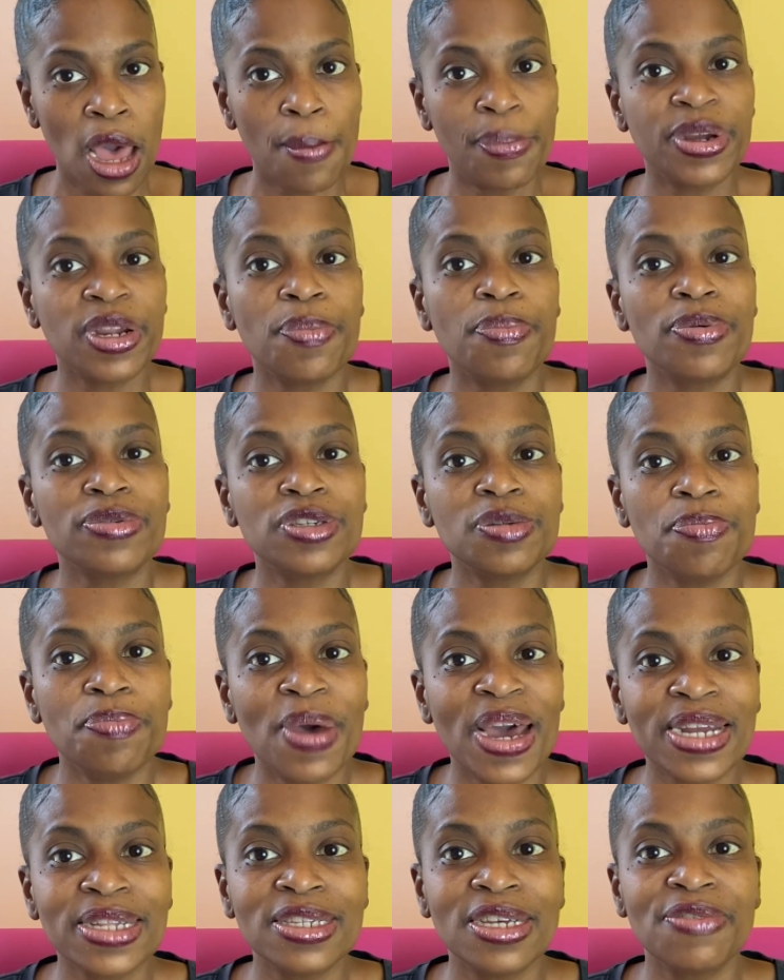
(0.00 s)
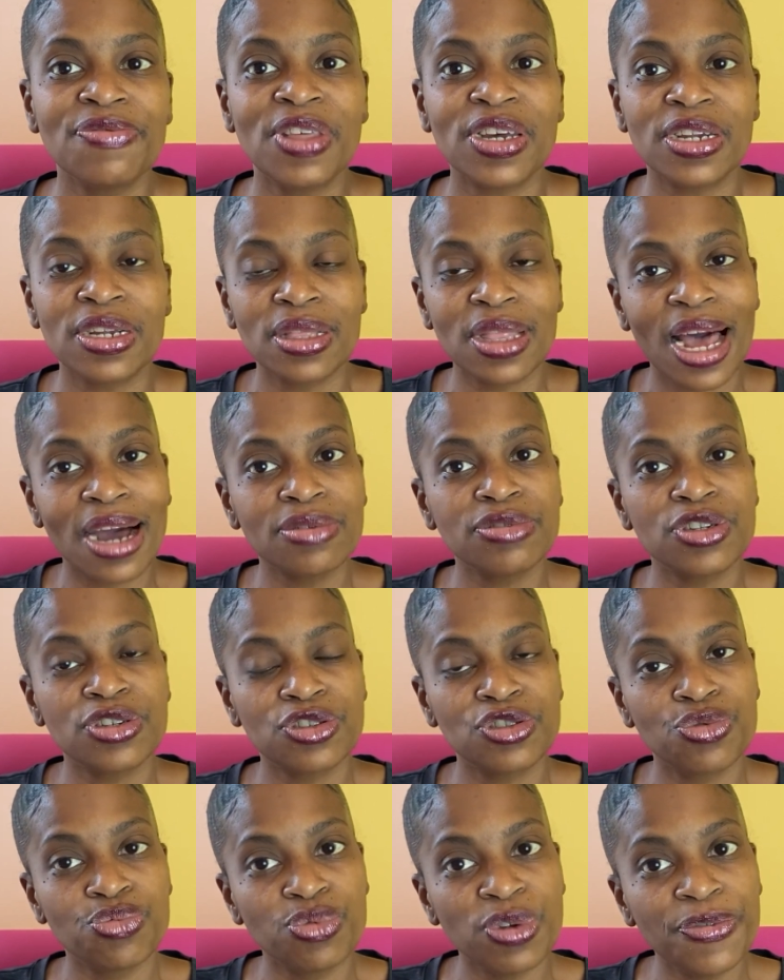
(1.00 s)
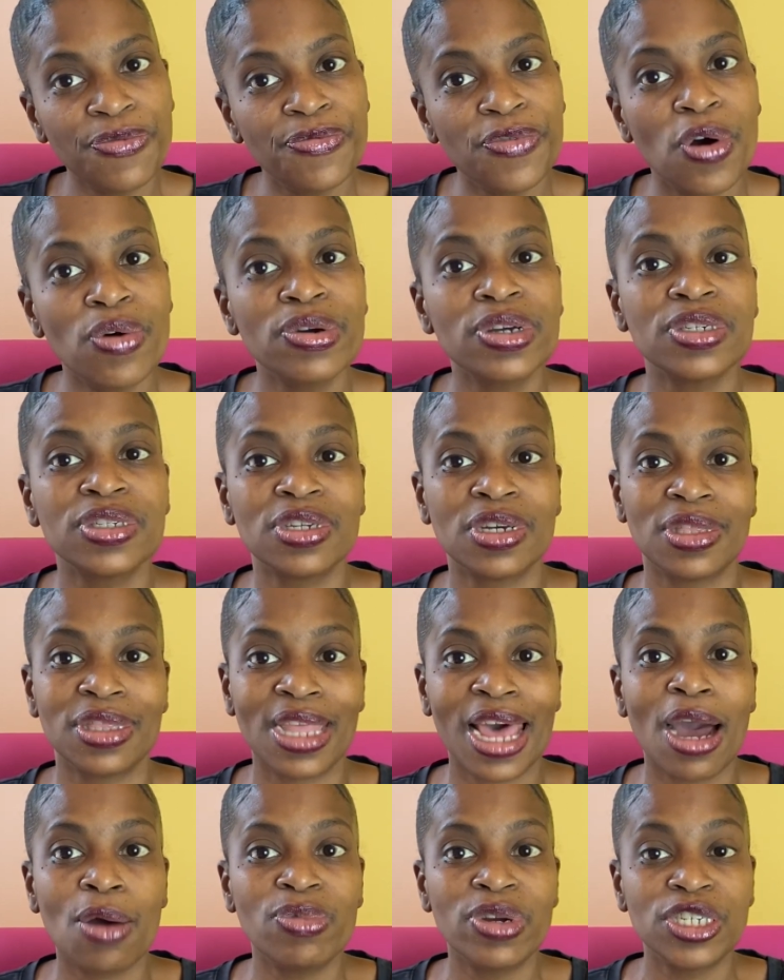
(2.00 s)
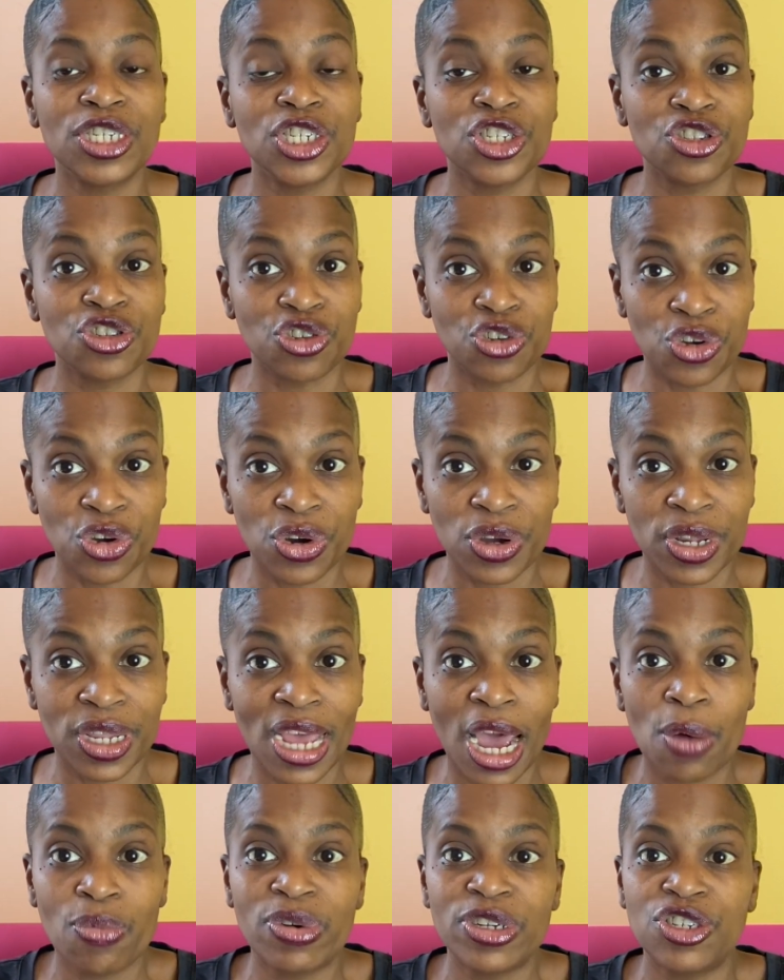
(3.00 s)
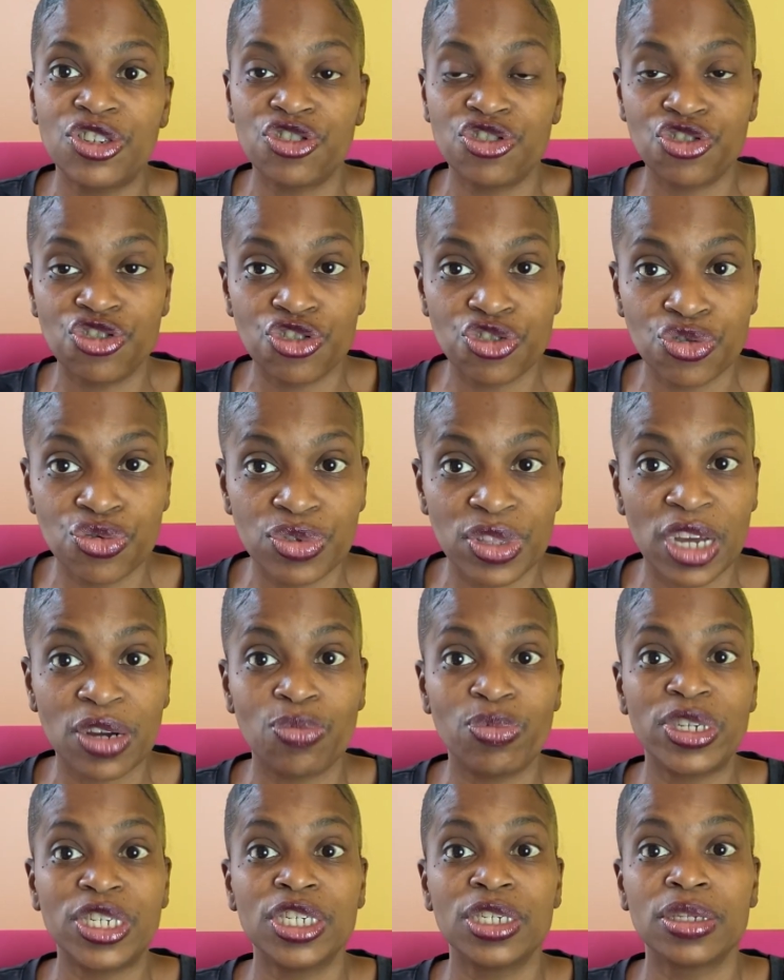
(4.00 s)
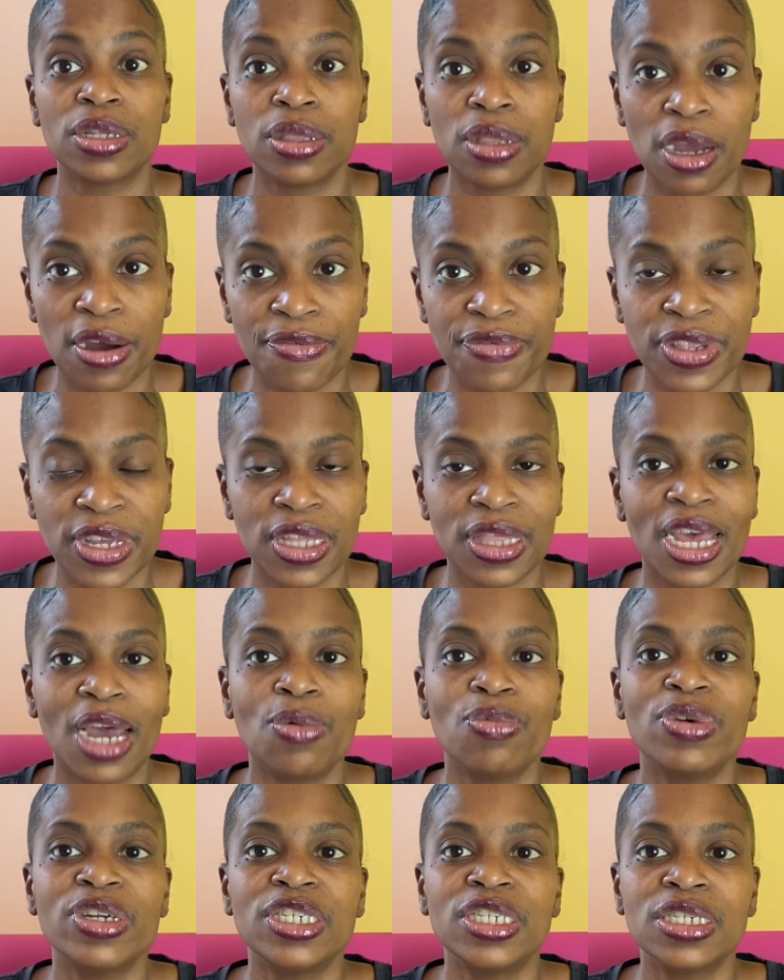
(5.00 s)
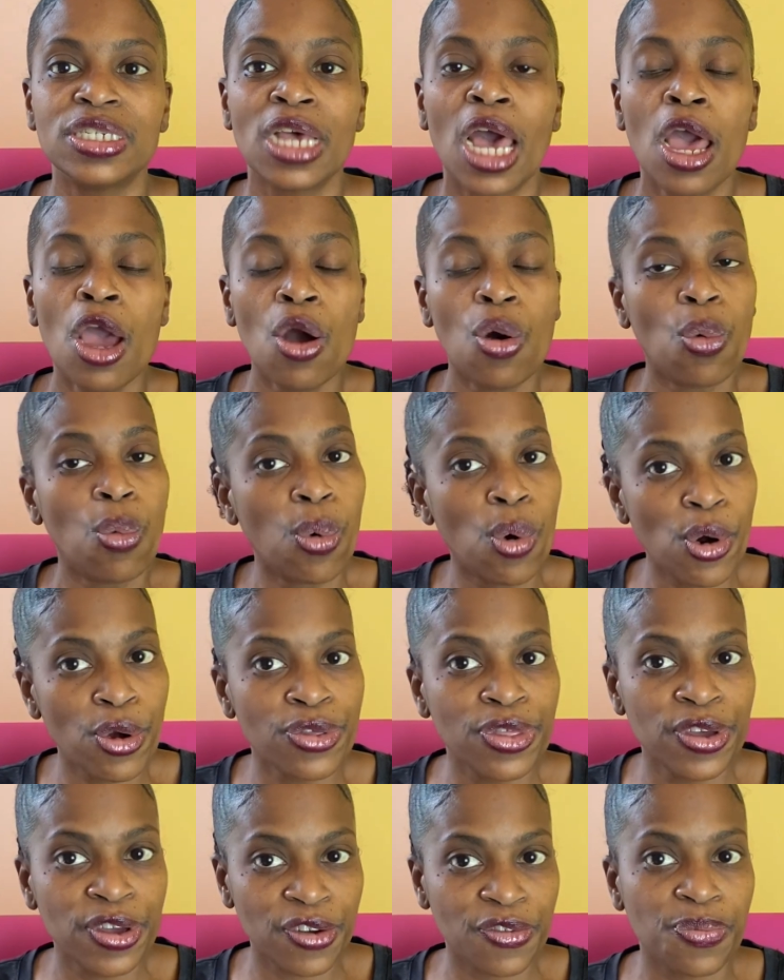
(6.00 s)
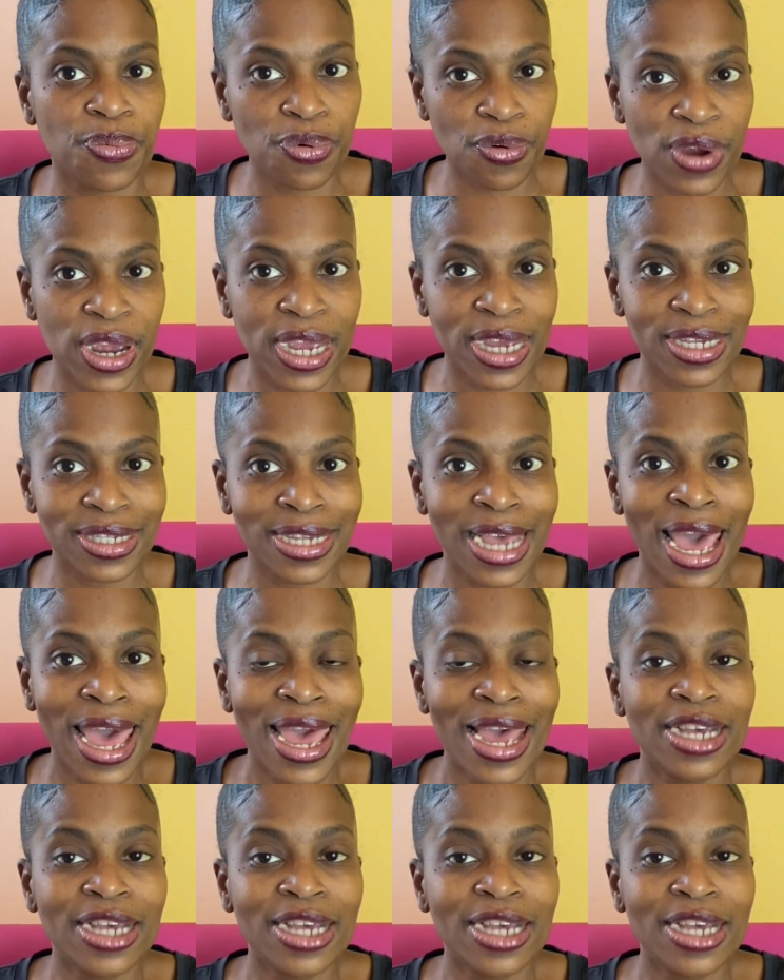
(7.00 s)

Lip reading: But a perspective that allows us to refocus on that which is good, that which is true, that which is lovely, that which is worthy of praise,